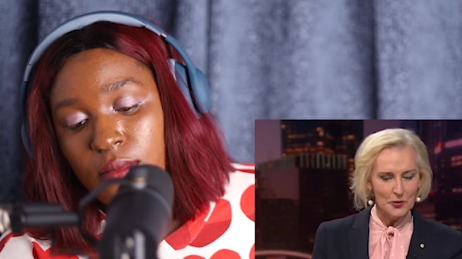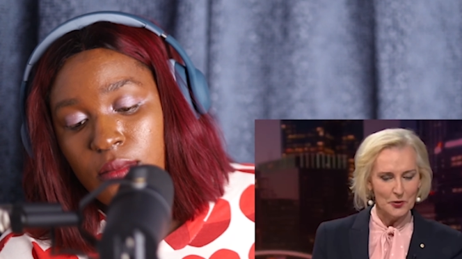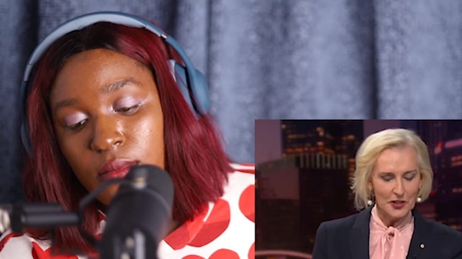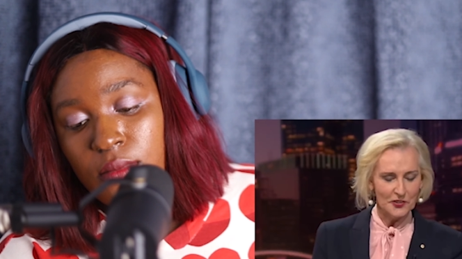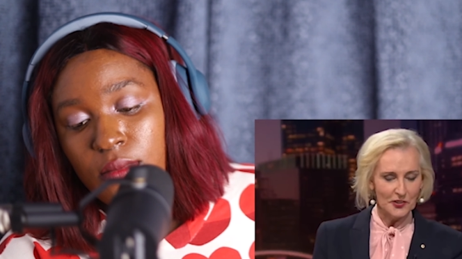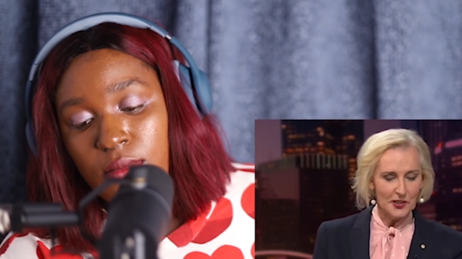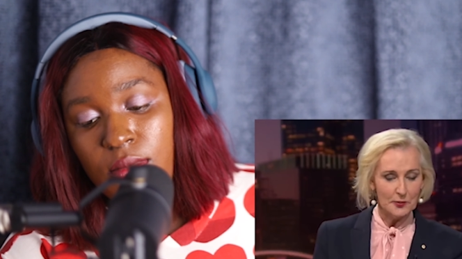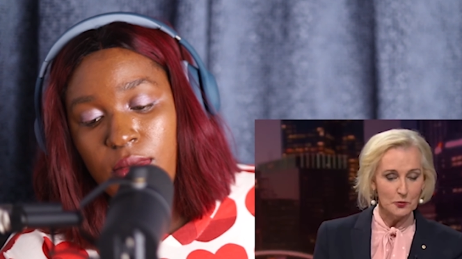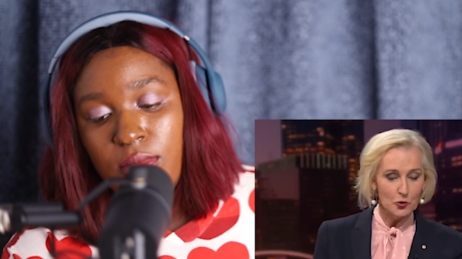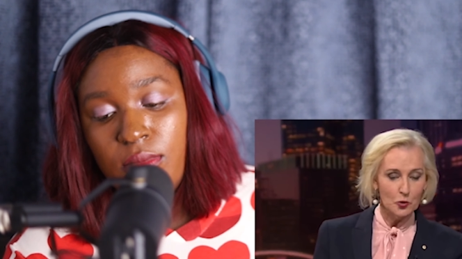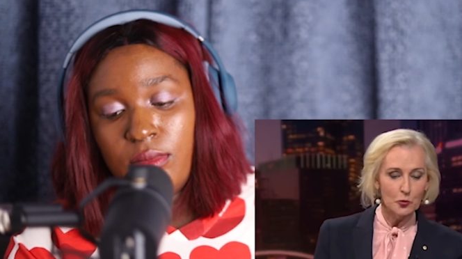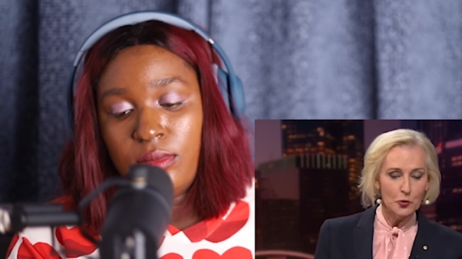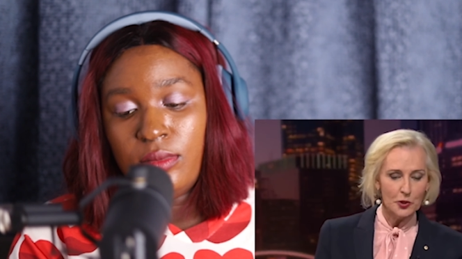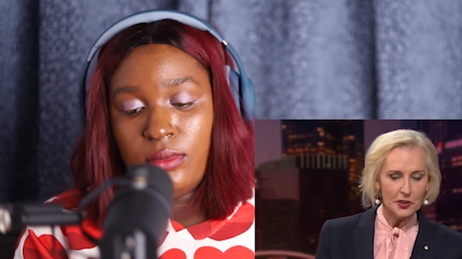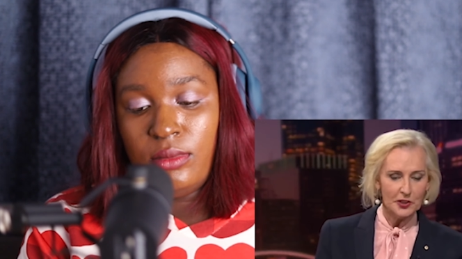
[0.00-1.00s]
Speaker 1: or has had
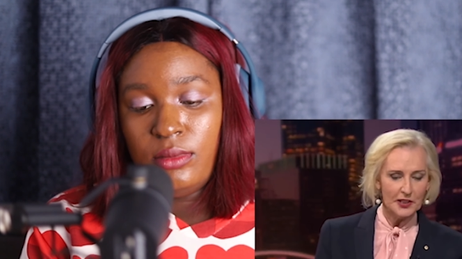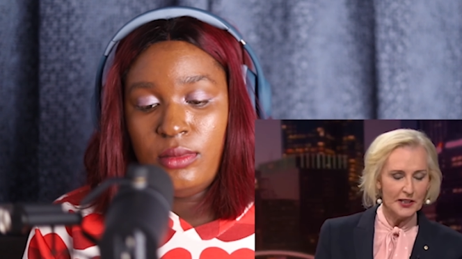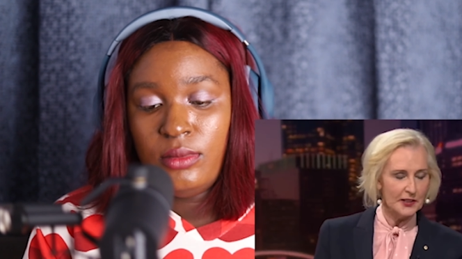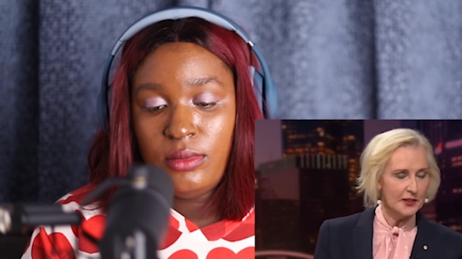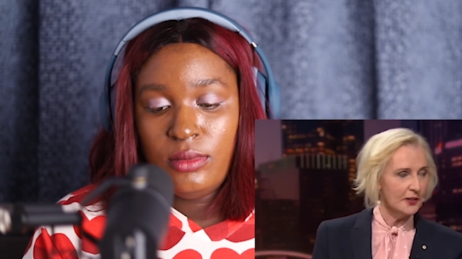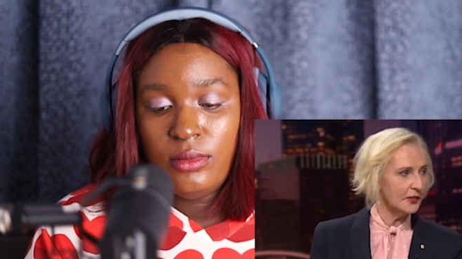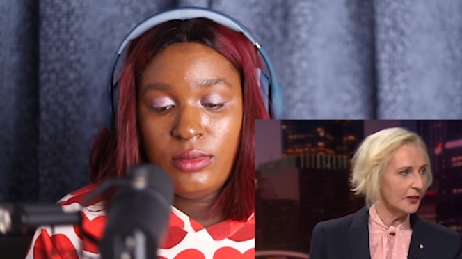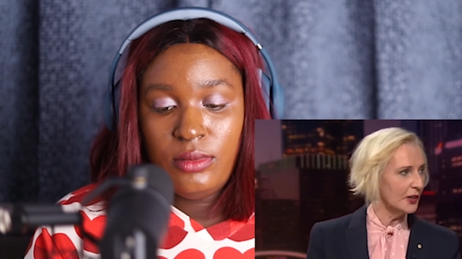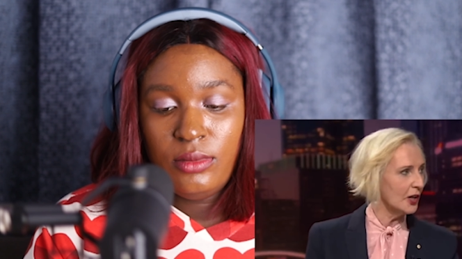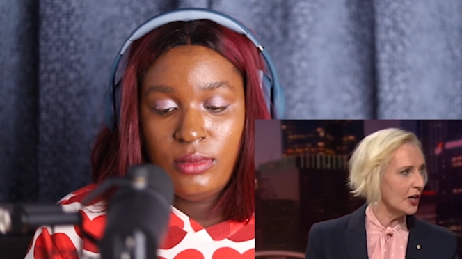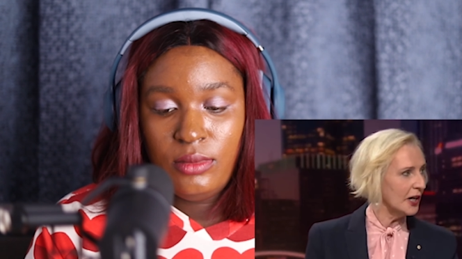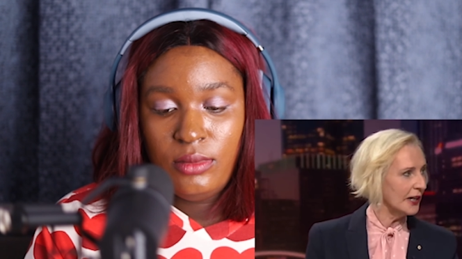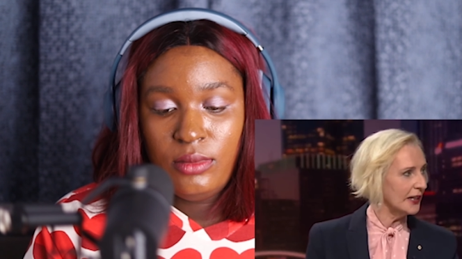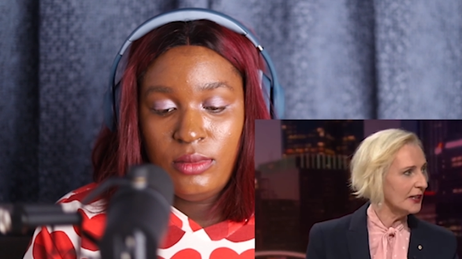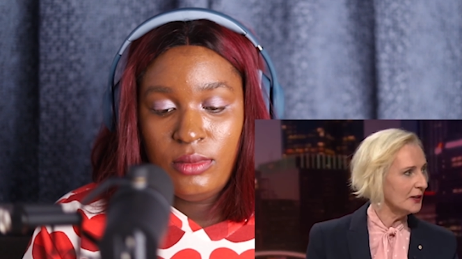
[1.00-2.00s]
more work done than
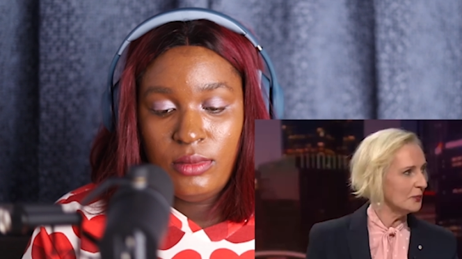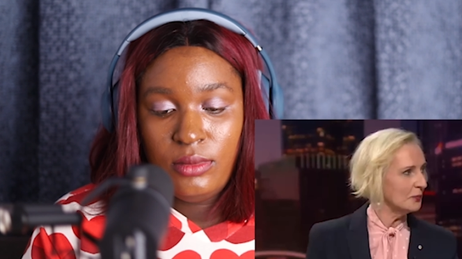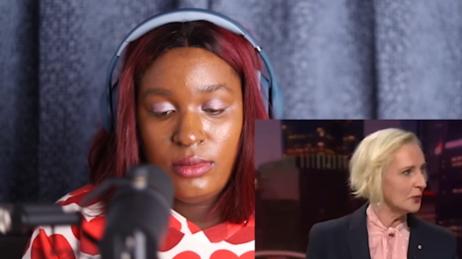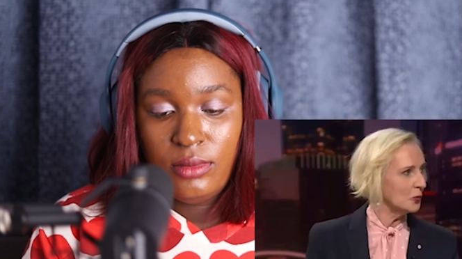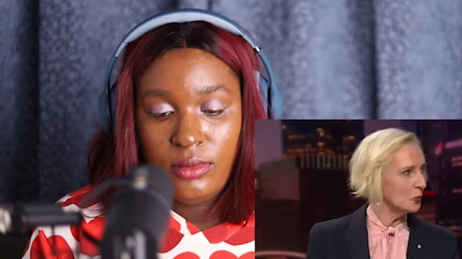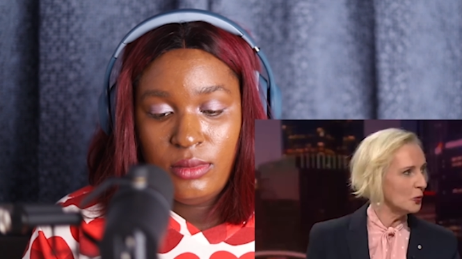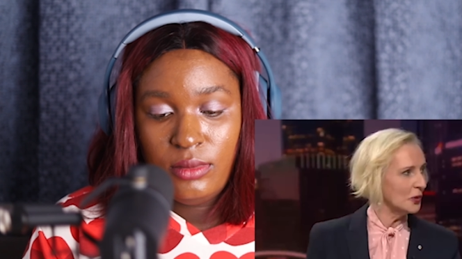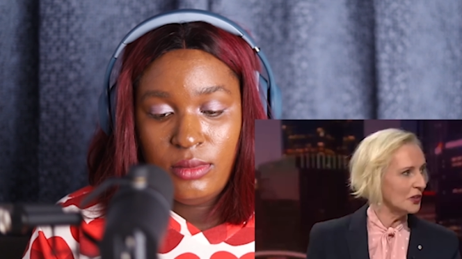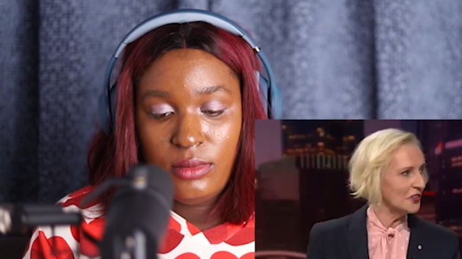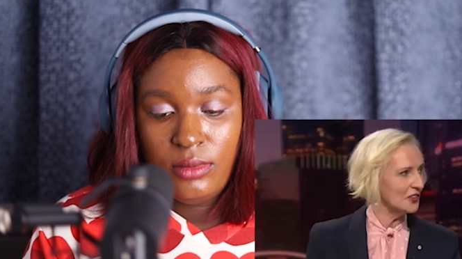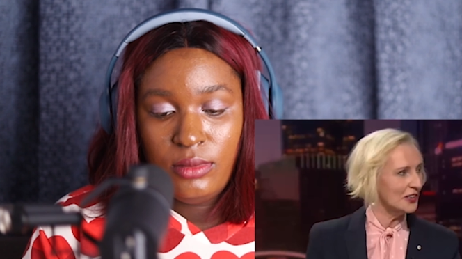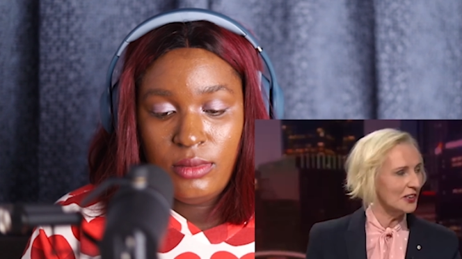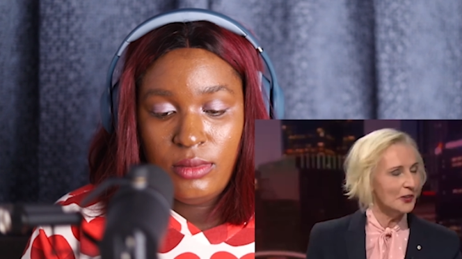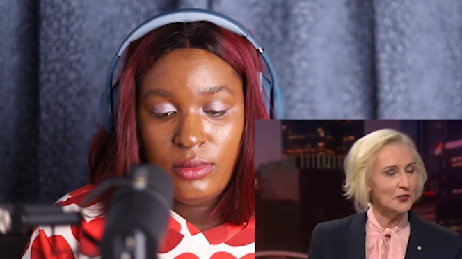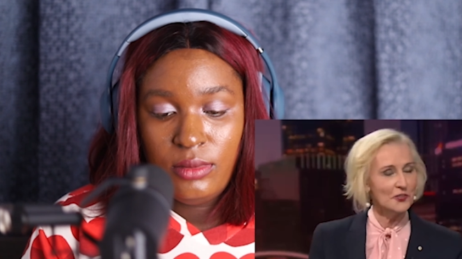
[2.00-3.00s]
I, but
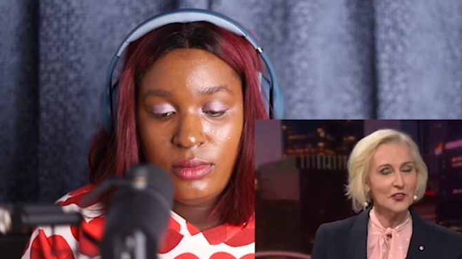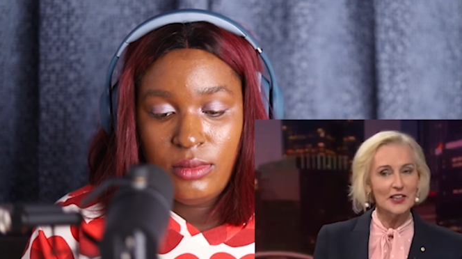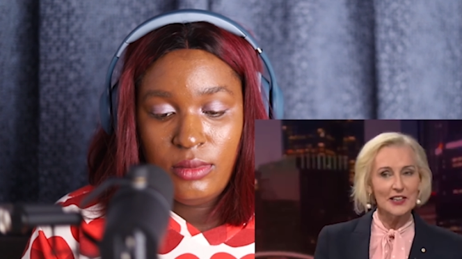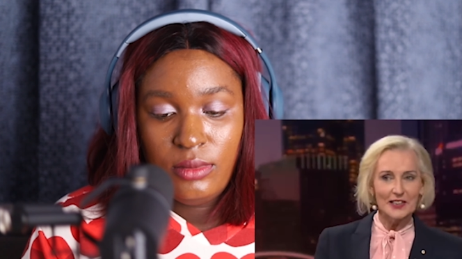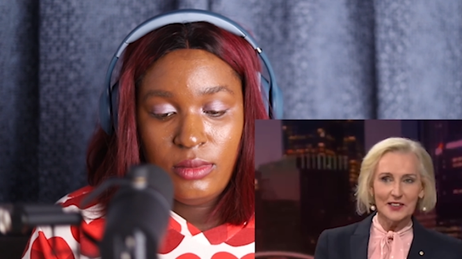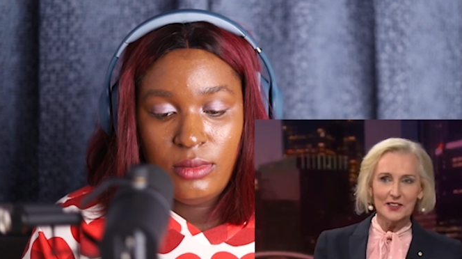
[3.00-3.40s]
Warnie's a close second.